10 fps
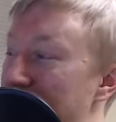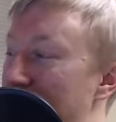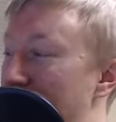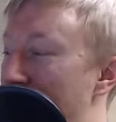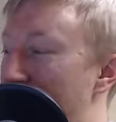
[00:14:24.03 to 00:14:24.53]

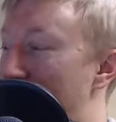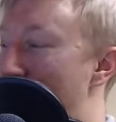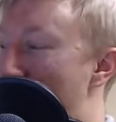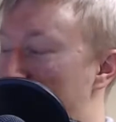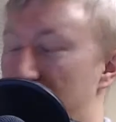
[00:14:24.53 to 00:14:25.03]

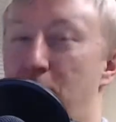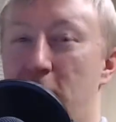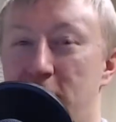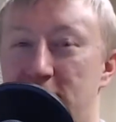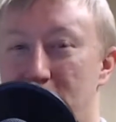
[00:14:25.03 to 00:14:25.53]
actually put
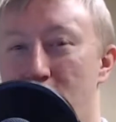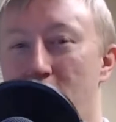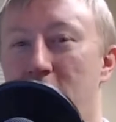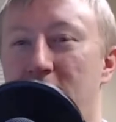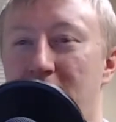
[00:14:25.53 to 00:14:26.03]
in some
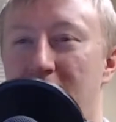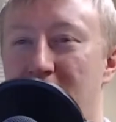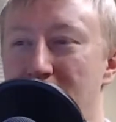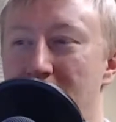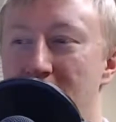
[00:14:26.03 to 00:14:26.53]
work
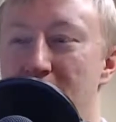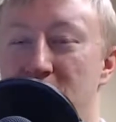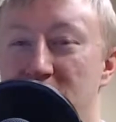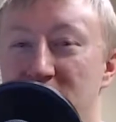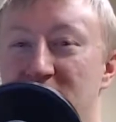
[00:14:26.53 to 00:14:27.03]
and made up
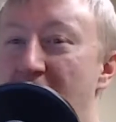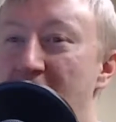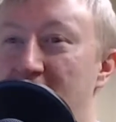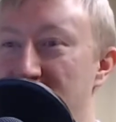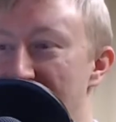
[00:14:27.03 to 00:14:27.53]
the
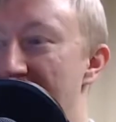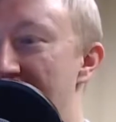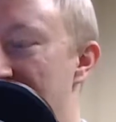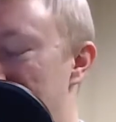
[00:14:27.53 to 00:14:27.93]
entire day, the